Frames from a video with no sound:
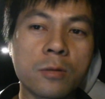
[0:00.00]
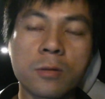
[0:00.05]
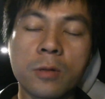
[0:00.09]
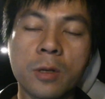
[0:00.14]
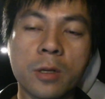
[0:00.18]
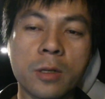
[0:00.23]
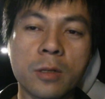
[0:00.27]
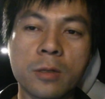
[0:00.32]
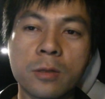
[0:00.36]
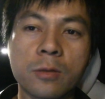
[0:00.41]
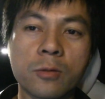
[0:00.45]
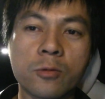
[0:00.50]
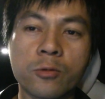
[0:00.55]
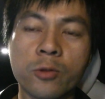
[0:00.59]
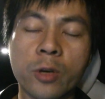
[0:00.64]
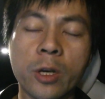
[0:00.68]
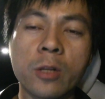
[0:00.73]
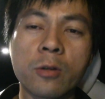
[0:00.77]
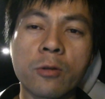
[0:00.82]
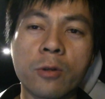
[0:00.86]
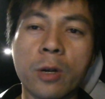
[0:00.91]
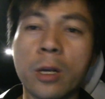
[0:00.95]
like the
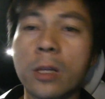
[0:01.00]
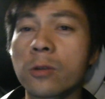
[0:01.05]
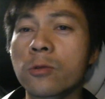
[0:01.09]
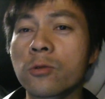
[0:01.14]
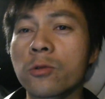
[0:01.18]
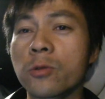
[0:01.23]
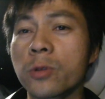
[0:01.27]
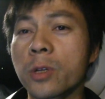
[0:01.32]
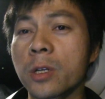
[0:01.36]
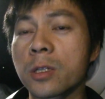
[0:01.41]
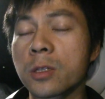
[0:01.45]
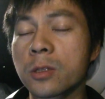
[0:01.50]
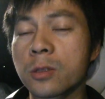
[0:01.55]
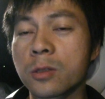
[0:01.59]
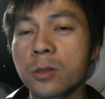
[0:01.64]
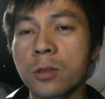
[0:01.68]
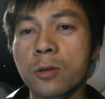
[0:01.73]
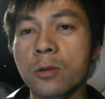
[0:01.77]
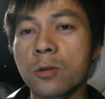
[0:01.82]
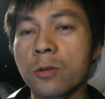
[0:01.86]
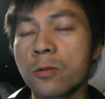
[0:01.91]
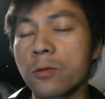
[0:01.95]
trailer
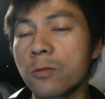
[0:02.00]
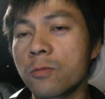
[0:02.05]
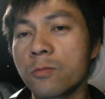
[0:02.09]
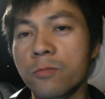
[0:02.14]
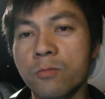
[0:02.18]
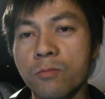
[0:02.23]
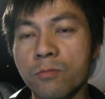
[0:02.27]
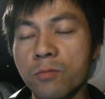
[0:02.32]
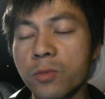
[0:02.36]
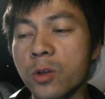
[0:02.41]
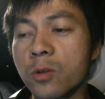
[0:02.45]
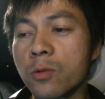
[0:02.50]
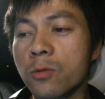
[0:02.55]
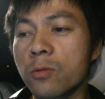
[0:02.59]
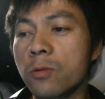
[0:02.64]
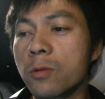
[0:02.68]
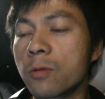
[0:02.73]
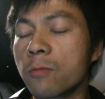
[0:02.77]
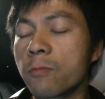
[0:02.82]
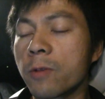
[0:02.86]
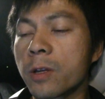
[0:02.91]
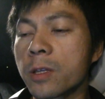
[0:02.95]
electronics
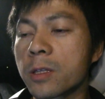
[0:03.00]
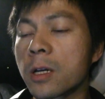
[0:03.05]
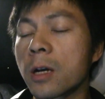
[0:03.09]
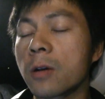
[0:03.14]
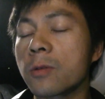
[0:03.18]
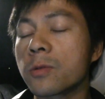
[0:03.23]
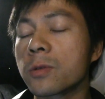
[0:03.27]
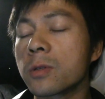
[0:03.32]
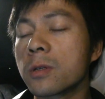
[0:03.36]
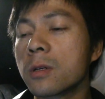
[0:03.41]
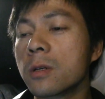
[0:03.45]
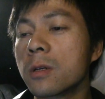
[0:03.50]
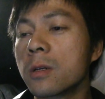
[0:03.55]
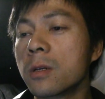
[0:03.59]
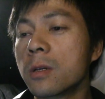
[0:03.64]
went out,